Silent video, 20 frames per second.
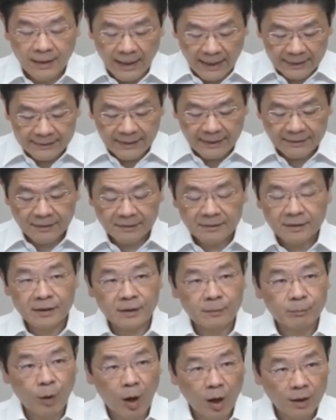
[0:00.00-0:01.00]

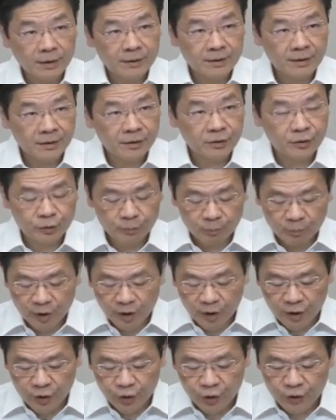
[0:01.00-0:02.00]
Identity politics
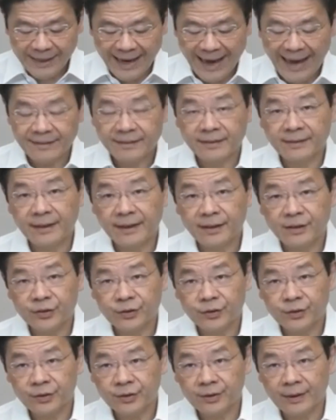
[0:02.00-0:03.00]
means
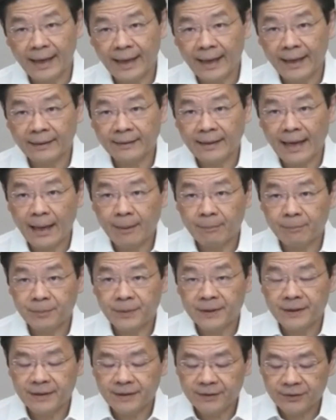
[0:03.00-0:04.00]
candidates and
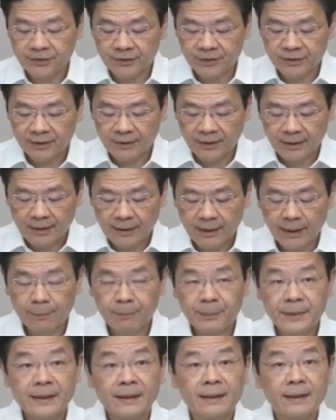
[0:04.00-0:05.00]
MPs
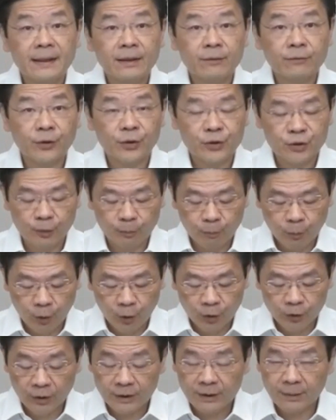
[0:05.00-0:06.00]
appealing for
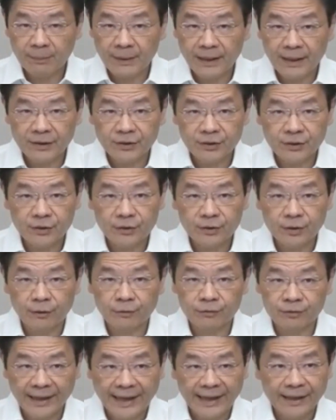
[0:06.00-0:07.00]
support on the basis
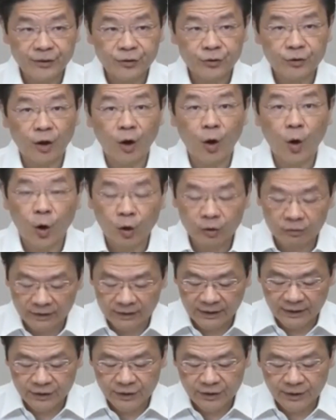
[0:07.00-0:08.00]
of race or
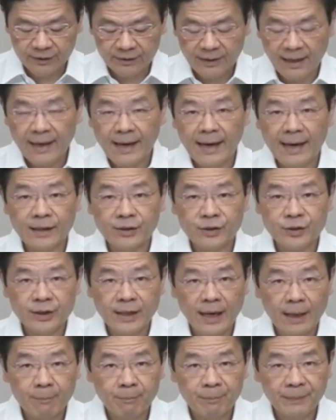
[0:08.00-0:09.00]
religion and
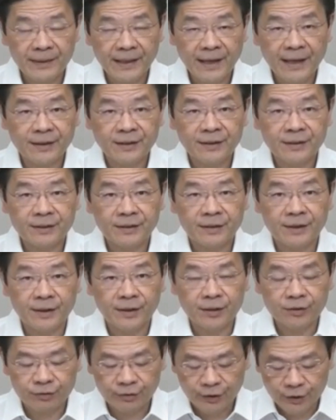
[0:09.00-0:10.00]
championing the
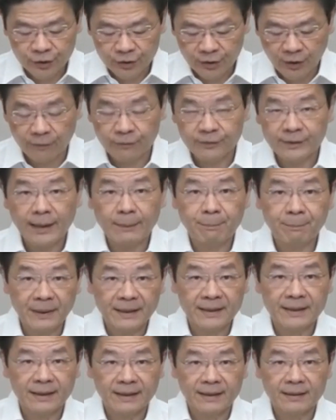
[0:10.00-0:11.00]
interest of that
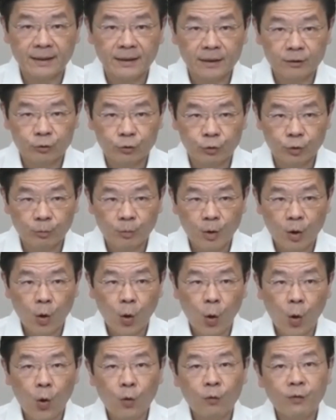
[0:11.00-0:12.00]
particular group
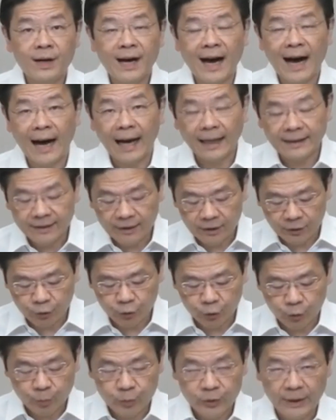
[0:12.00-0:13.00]
over other
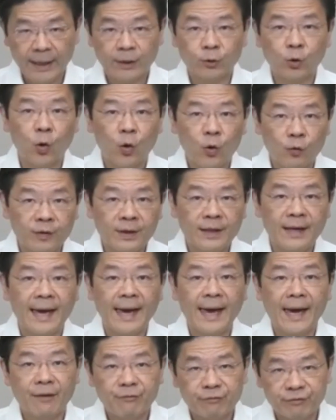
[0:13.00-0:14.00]
groups and over
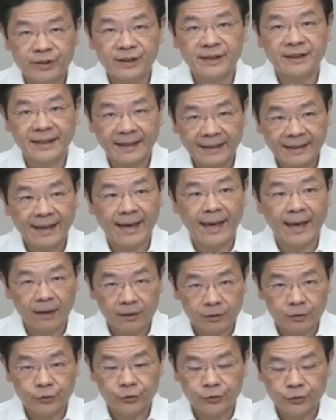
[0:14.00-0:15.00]
everything
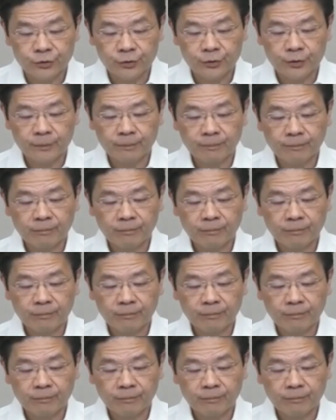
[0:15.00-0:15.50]
else.